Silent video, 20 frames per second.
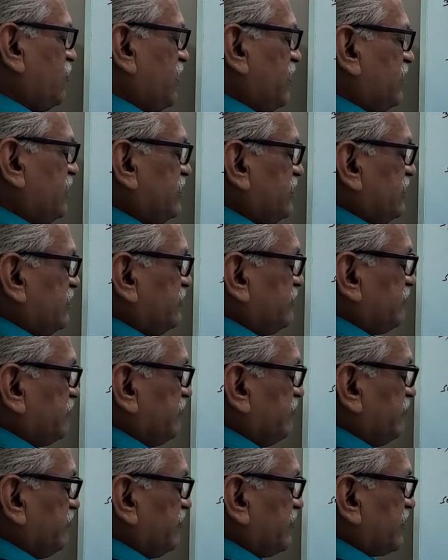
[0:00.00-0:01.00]
y
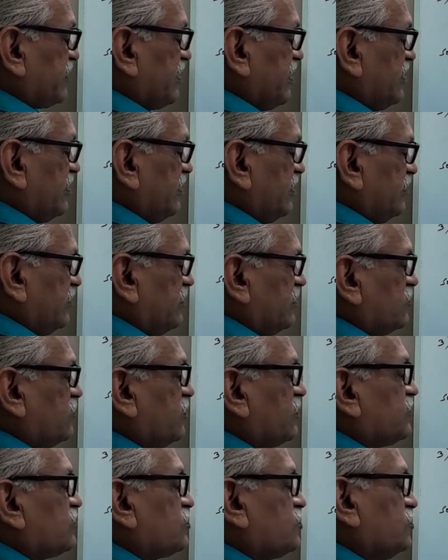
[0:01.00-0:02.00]
is
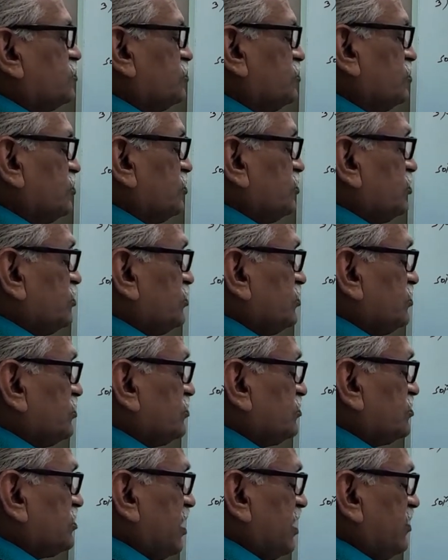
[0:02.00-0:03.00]
equals to
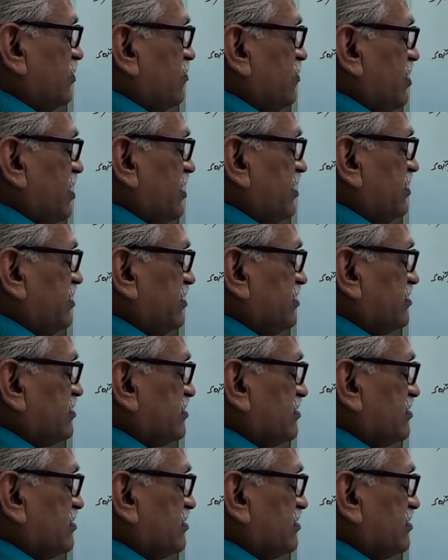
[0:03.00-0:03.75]
sin y,